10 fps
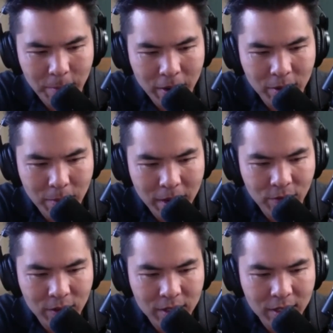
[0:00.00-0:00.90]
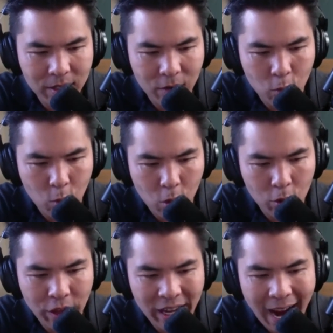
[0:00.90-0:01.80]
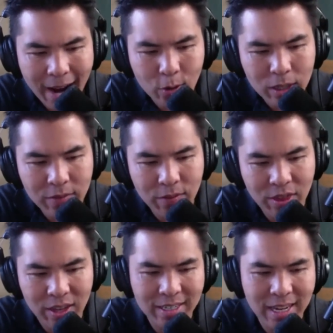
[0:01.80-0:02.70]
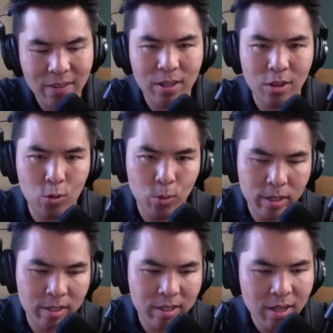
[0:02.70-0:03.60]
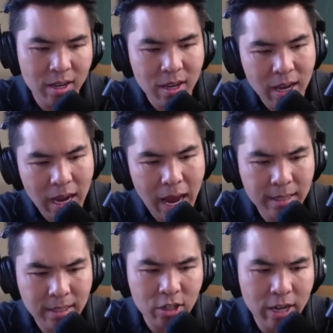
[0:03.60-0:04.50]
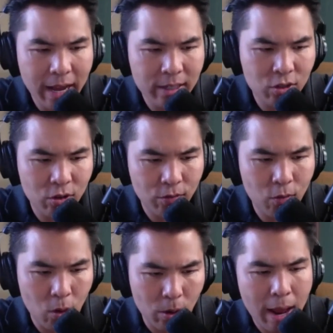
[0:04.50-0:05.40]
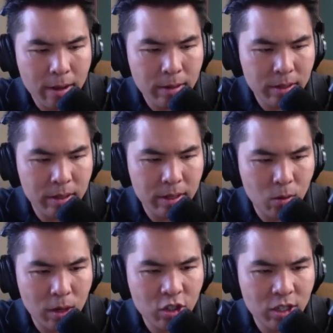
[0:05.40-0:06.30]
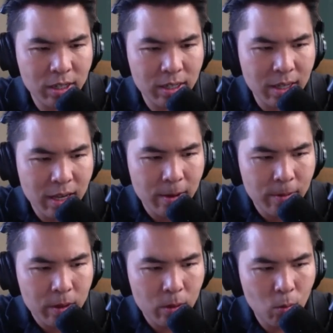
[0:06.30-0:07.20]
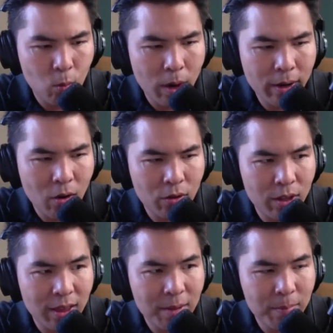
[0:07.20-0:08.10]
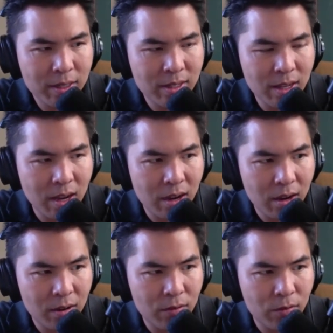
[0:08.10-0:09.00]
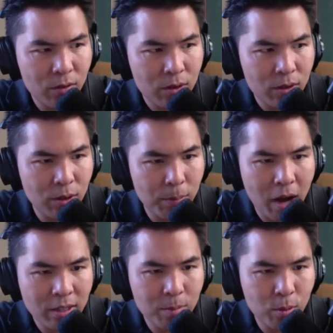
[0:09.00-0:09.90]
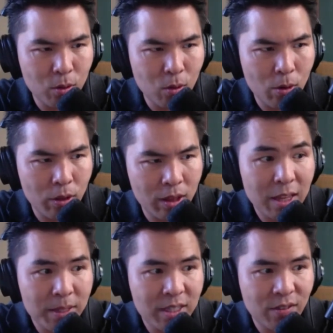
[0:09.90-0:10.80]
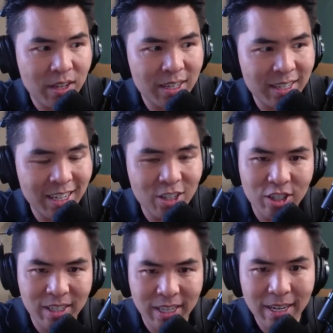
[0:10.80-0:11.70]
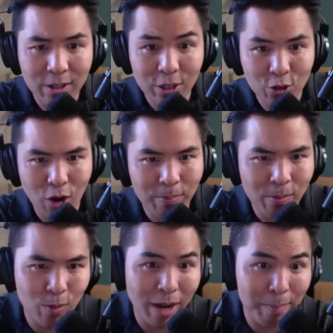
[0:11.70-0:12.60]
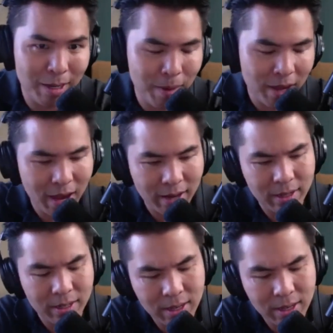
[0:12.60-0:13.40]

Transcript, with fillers: about the metaphysics of world that I don't even think David Lewis has a good answer for. And the question is, what are the limits of the possible or the limits of contingency. And I'll describe what I mean by that in a